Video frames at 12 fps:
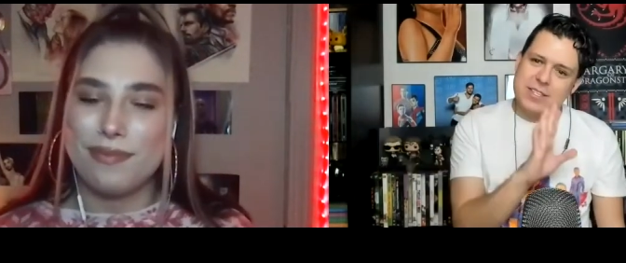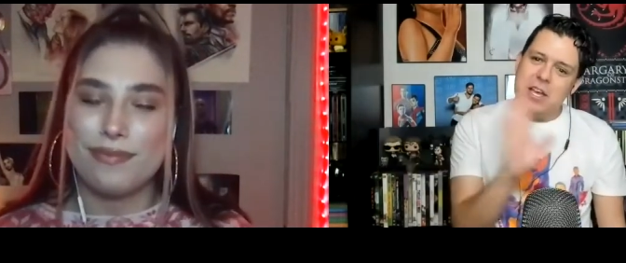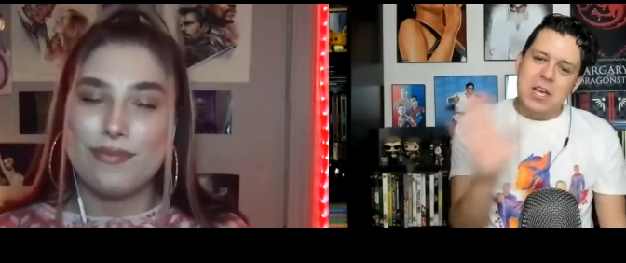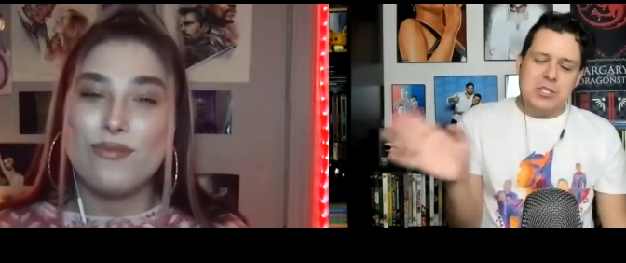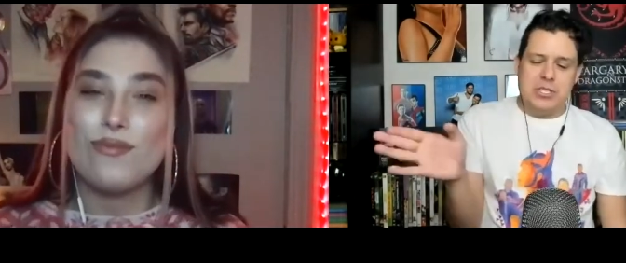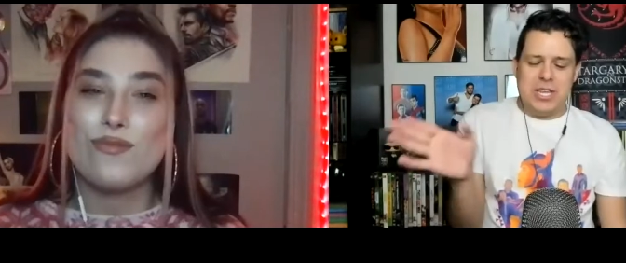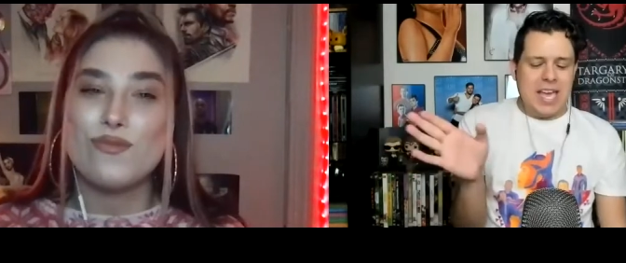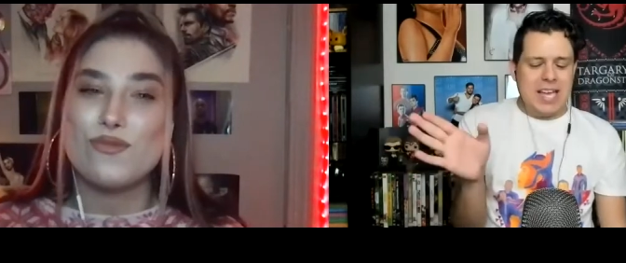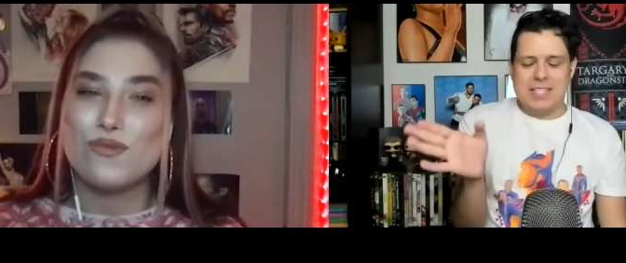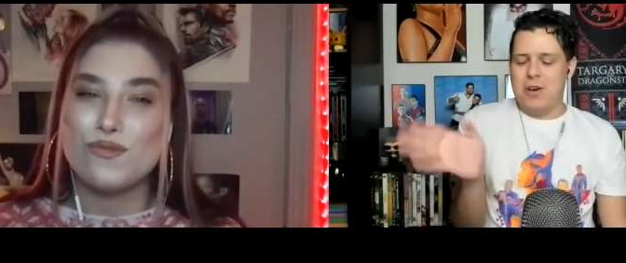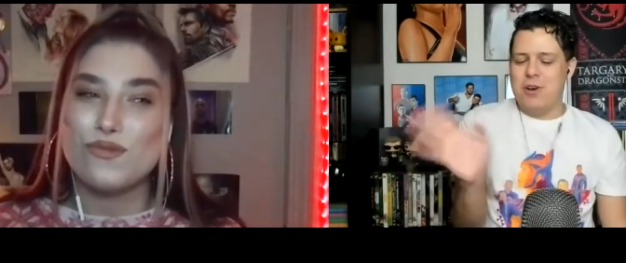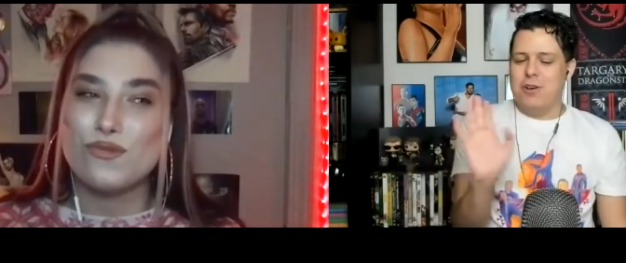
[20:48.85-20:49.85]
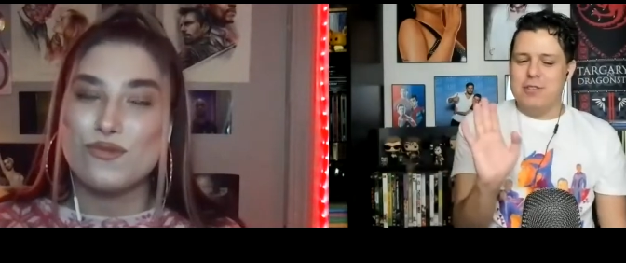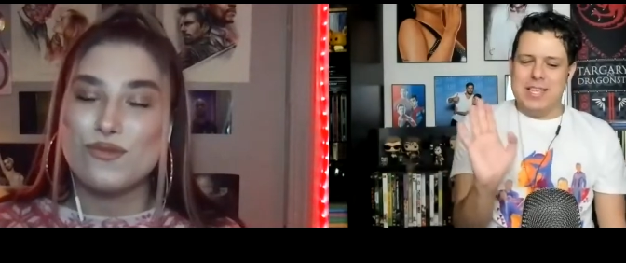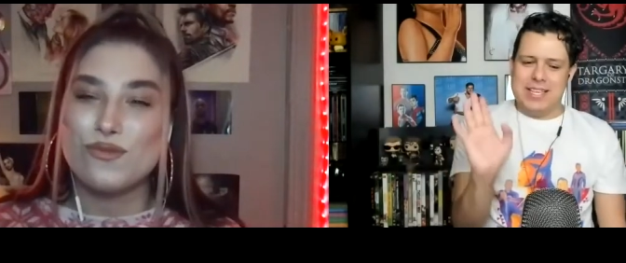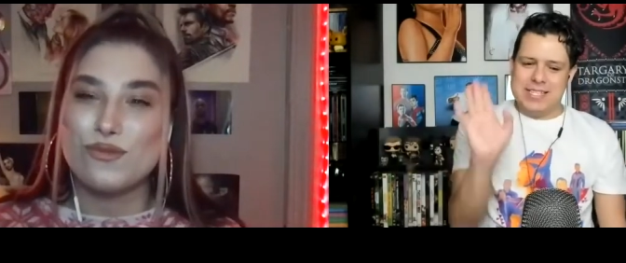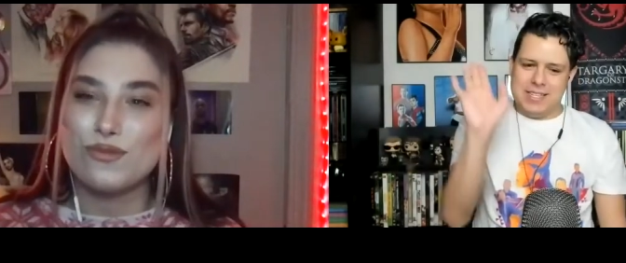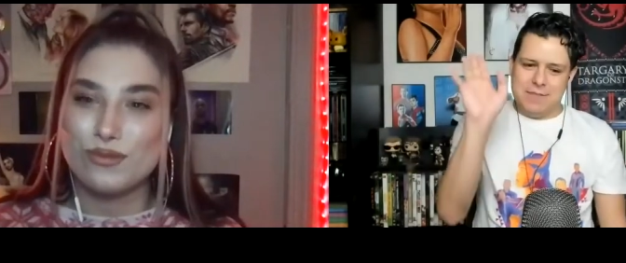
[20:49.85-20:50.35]
Speaker 1: she has a whole
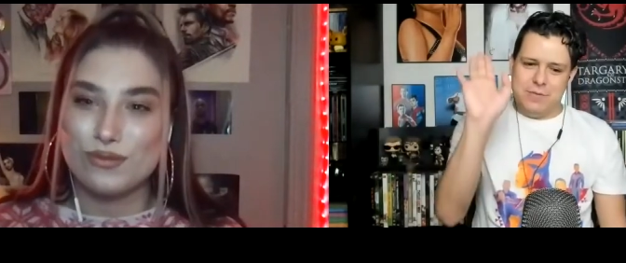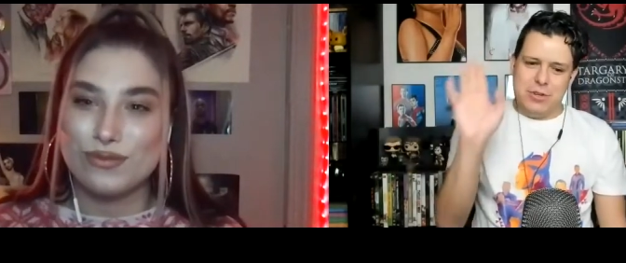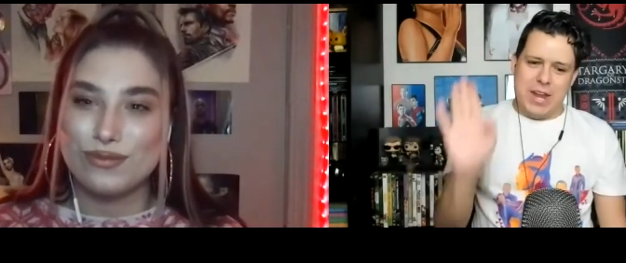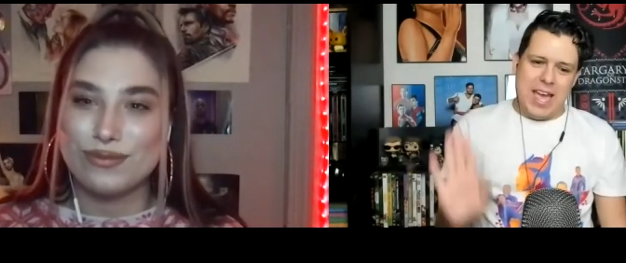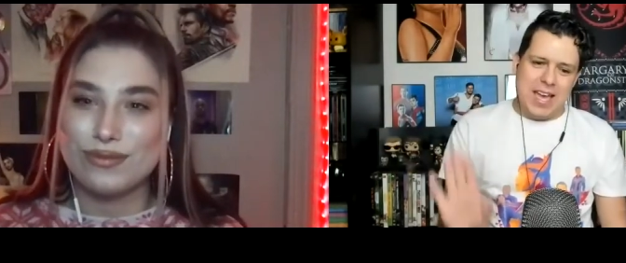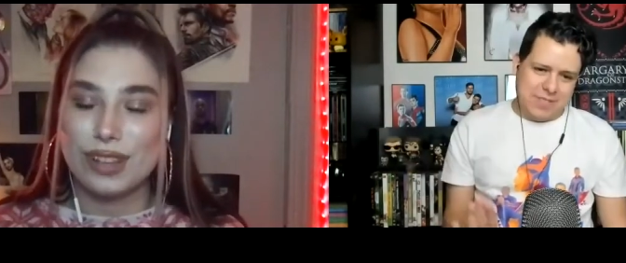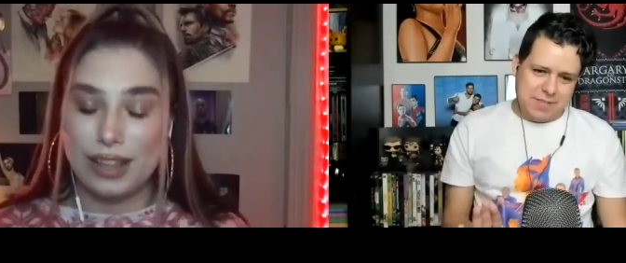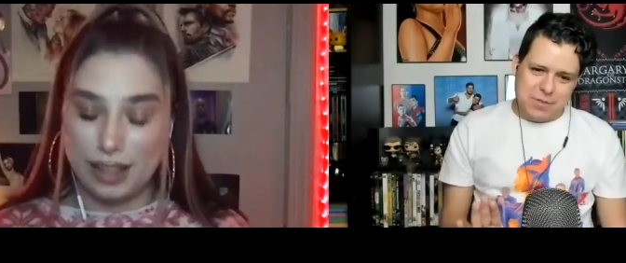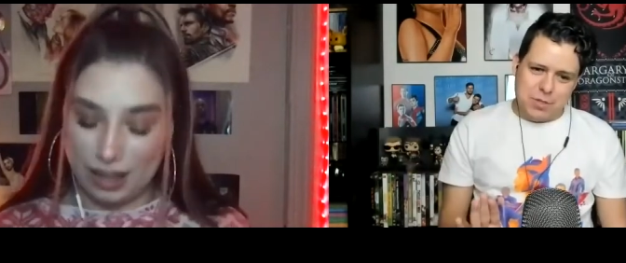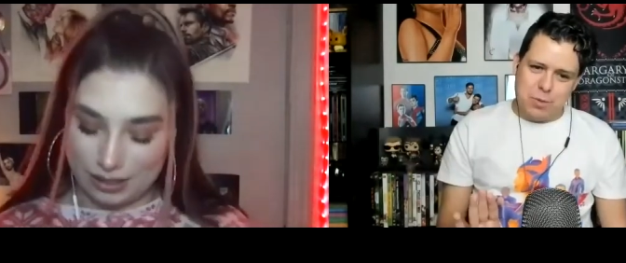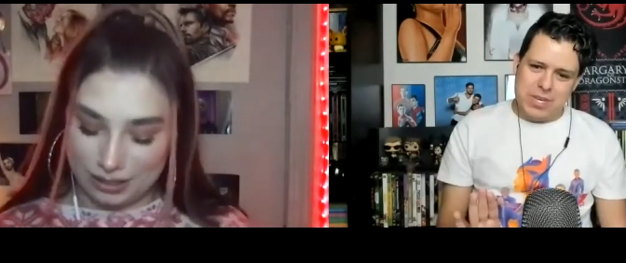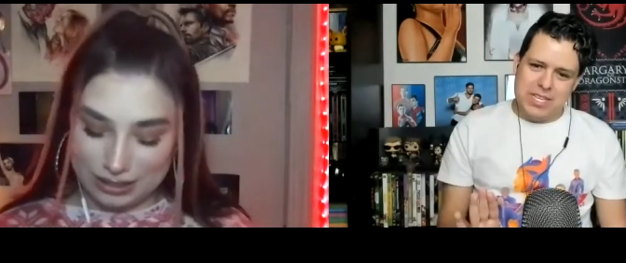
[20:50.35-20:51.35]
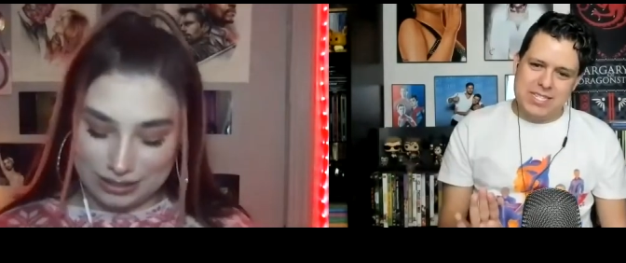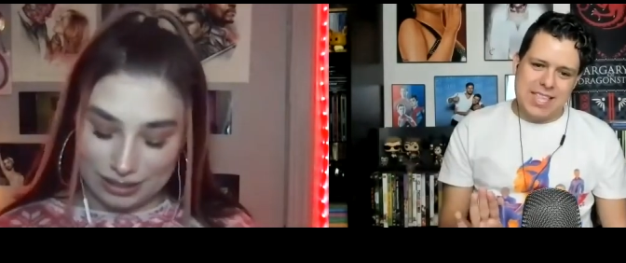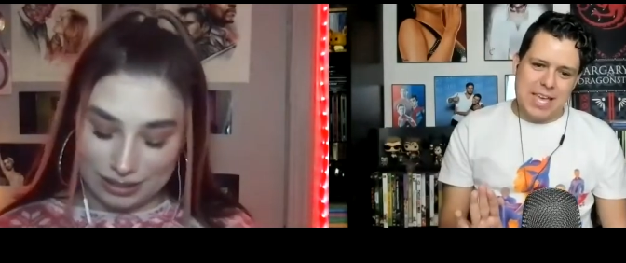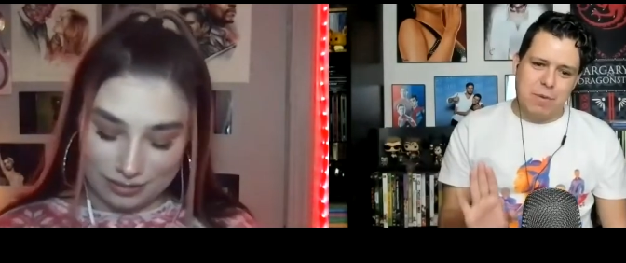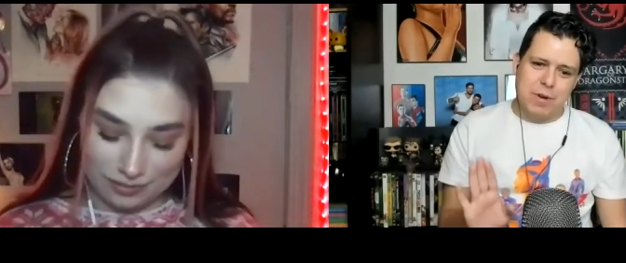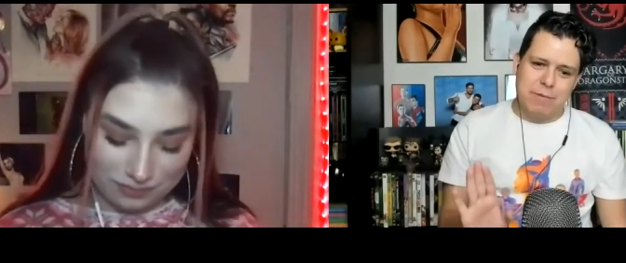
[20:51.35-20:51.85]
list of drafts of tweets Listen. that
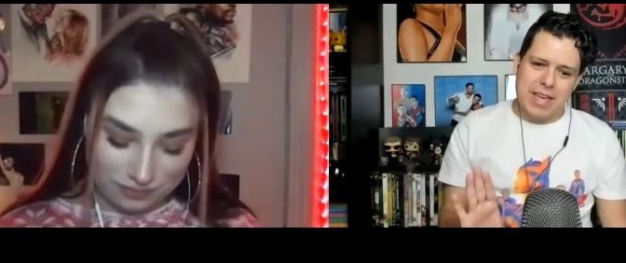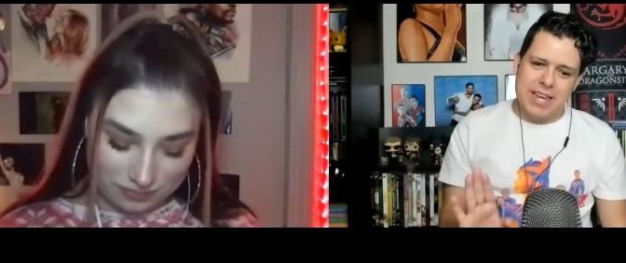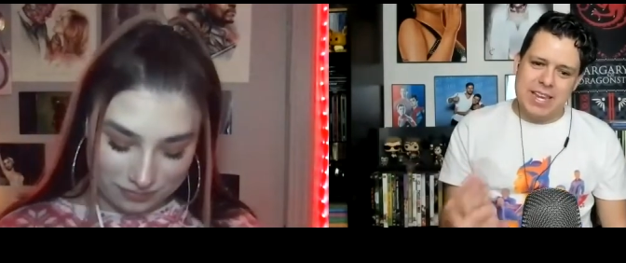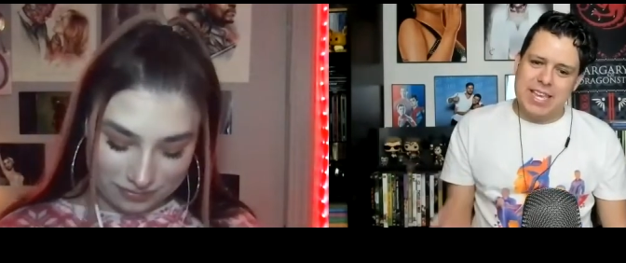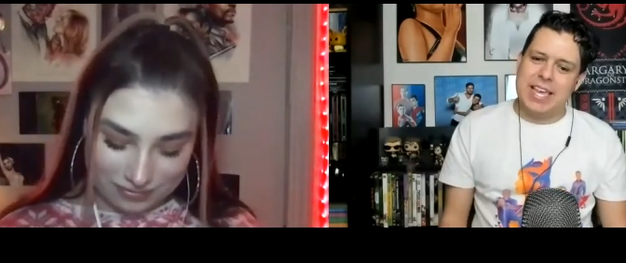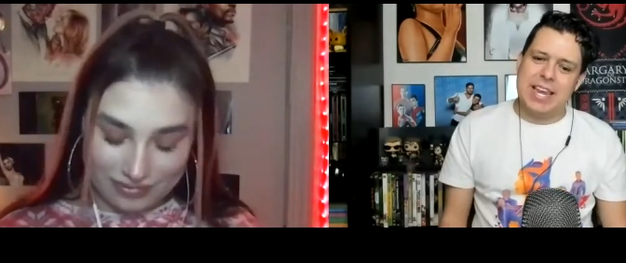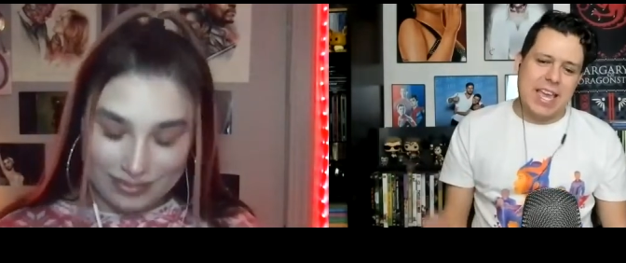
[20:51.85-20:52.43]
were ready, and